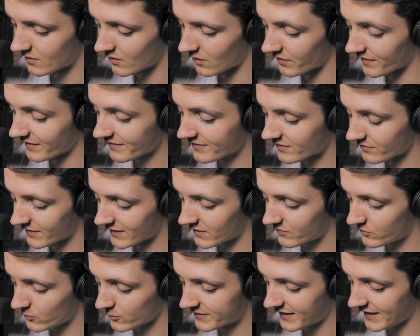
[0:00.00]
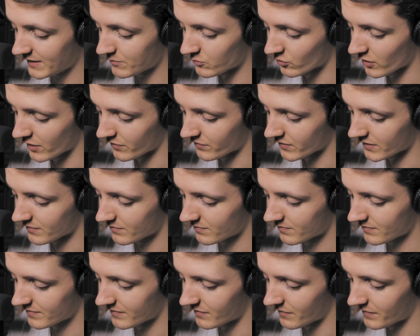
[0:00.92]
On this eventful day, moreover,